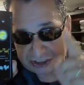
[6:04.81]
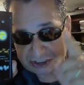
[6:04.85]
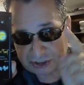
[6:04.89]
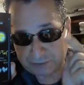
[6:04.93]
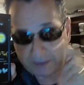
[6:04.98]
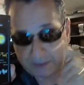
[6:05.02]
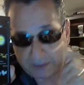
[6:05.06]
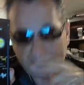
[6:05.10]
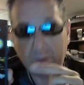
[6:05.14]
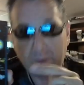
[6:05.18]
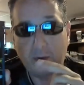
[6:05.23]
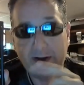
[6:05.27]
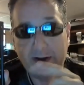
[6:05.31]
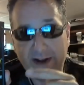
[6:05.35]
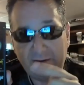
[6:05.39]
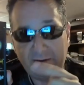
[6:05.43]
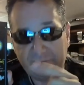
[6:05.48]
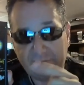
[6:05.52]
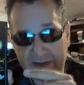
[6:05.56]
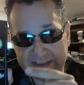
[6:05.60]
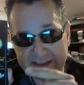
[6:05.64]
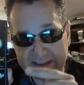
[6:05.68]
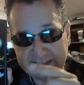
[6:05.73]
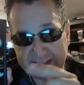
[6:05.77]
you might want to
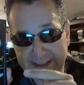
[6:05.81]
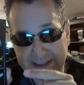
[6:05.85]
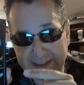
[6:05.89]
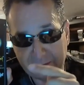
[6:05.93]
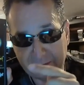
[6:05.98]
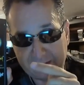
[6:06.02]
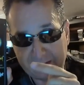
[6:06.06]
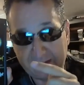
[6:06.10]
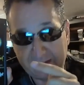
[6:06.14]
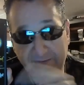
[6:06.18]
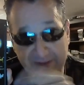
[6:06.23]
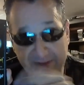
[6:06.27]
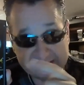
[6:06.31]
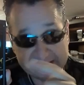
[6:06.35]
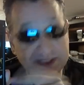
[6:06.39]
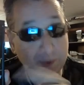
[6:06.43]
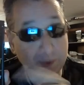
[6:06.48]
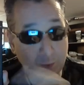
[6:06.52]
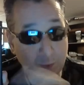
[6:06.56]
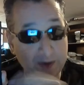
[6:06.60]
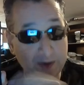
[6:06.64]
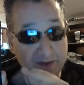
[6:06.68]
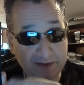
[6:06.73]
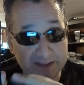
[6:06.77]
invest in
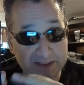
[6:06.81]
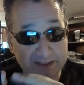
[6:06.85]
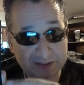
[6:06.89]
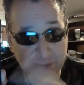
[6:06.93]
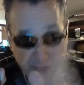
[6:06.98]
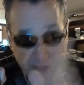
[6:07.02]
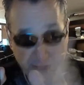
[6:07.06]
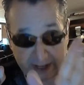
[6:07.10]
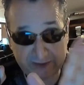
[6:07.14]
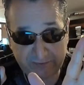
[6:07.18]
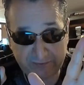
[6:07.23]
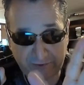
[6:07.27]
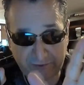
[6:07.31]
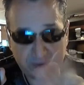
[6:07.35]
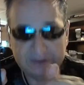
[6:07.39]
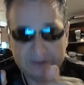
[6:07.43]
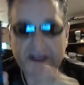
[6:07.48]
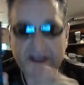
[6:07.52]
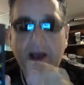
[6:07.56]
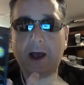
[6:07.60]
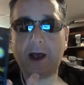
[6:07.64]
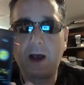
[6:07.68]
one of these. Okay, folks?